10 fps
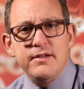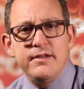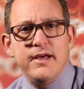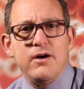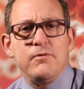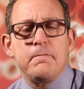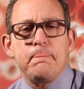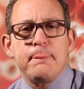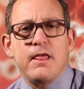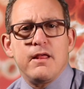Now,
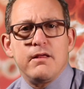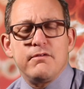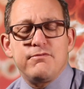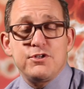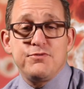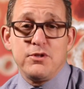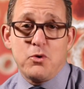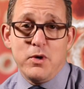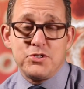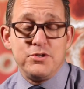first of all, the
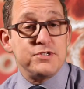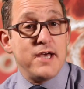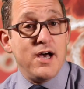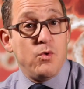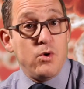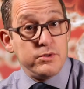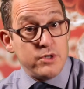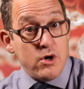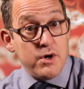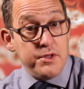question is, how old
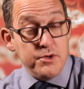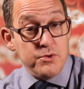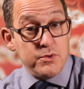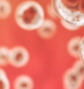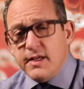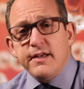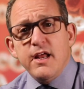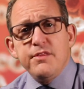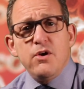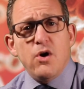are you?
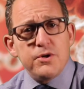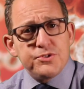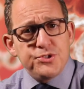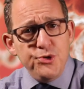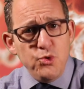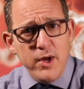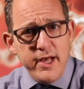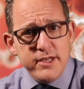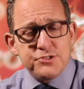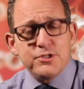Now, there are two
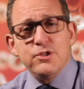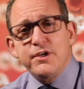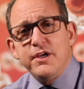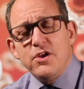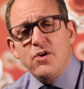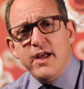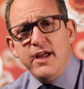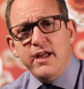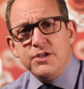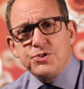ways to look at your
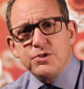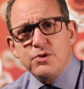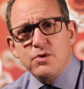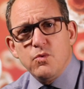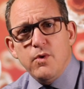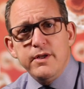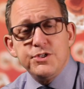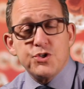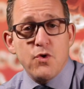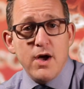age. One
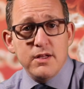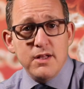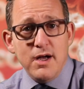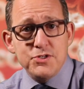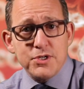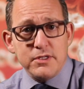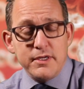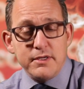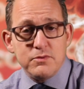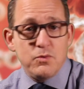is
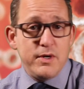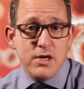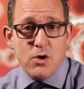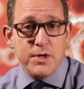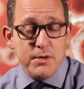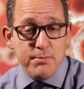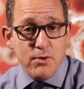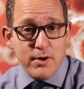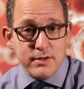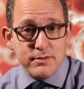chronologically. What year were you
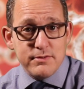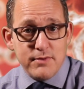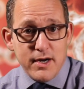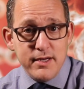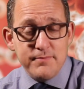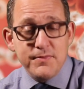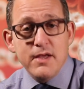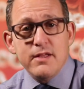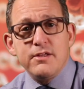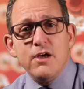born, right?
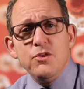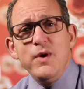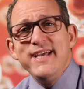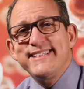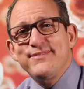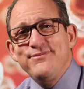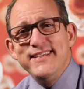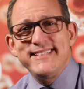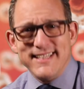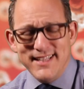The other way is
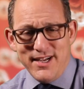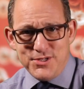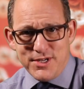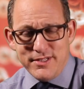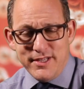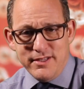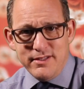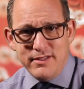physiologically.